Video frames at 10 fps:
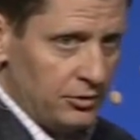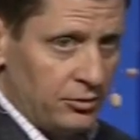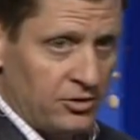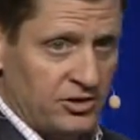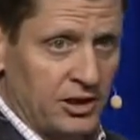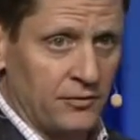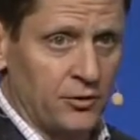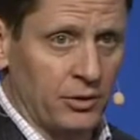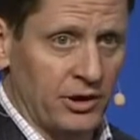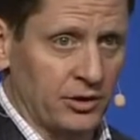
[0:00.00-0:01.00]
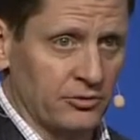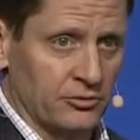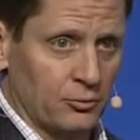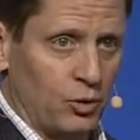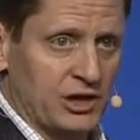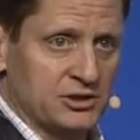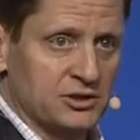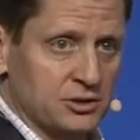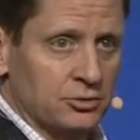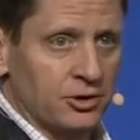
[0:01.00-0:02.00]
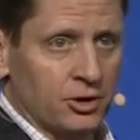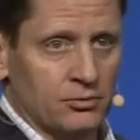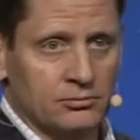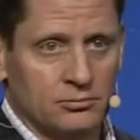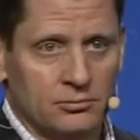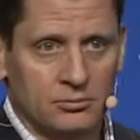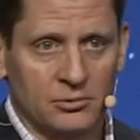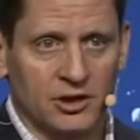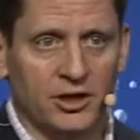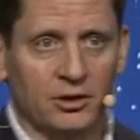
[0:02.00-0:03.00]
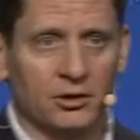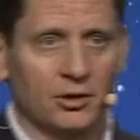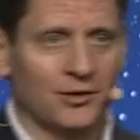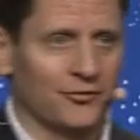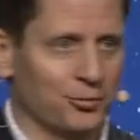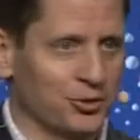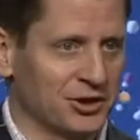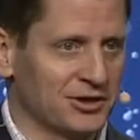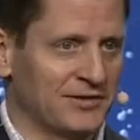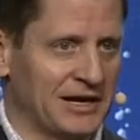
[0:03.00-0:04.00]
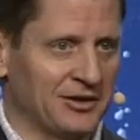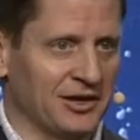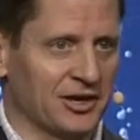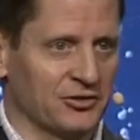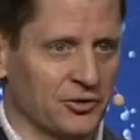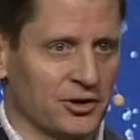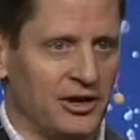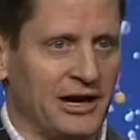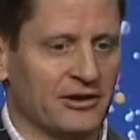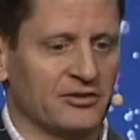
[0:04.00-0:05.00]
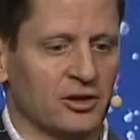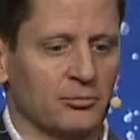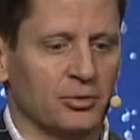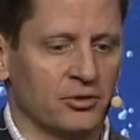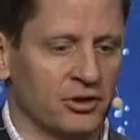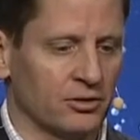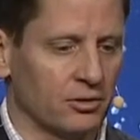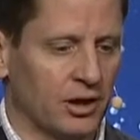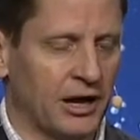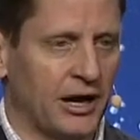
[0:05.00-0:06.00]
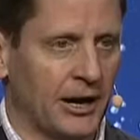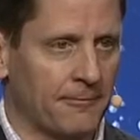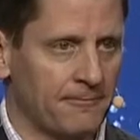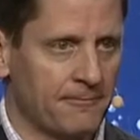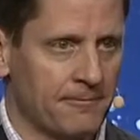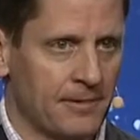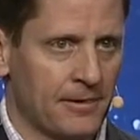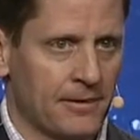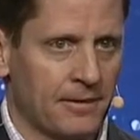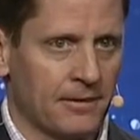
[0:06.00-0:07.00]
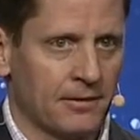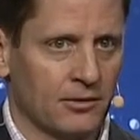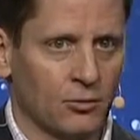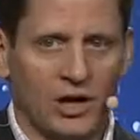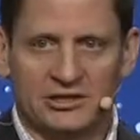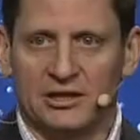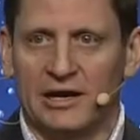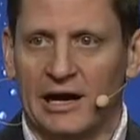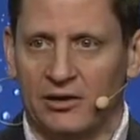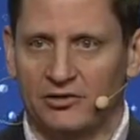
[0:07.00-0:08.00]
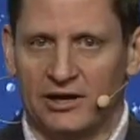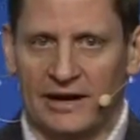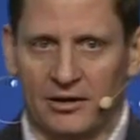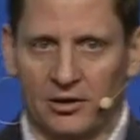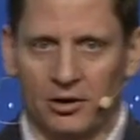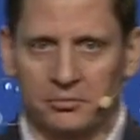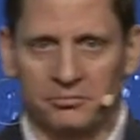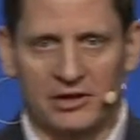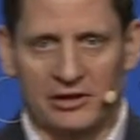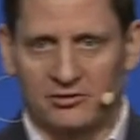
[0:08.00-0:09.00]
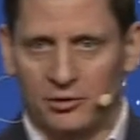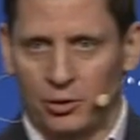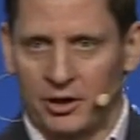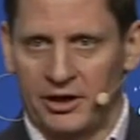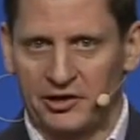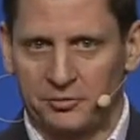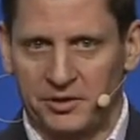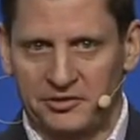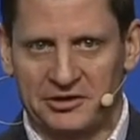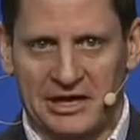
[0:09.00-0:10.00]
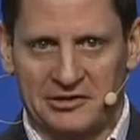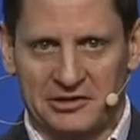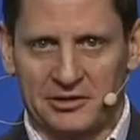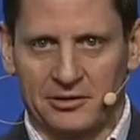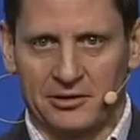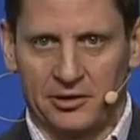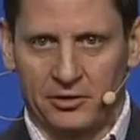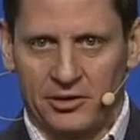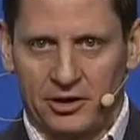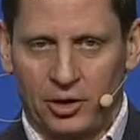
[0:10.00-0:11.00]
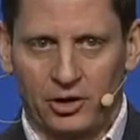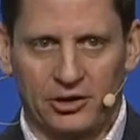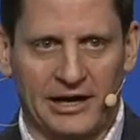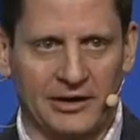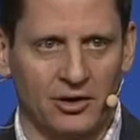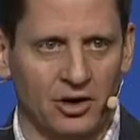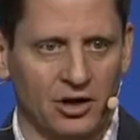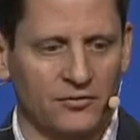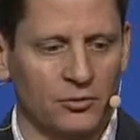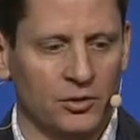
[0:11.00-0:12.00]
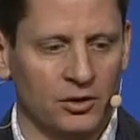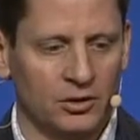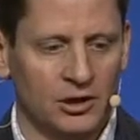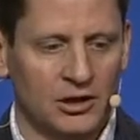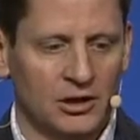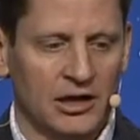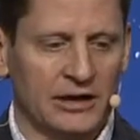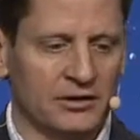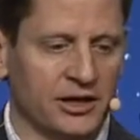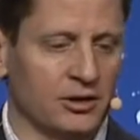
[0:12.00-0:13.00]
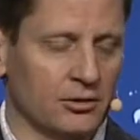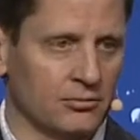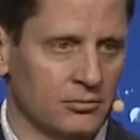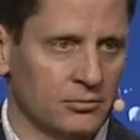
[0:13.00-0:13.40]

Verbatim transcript: you can see it in a few areas. Watson Studio, leader for predictive analytics for clients that are building their own AI. The Watson Knowledge Catalog, that's the organized piece. That is the, you know, the card catalog, if you will, a leader.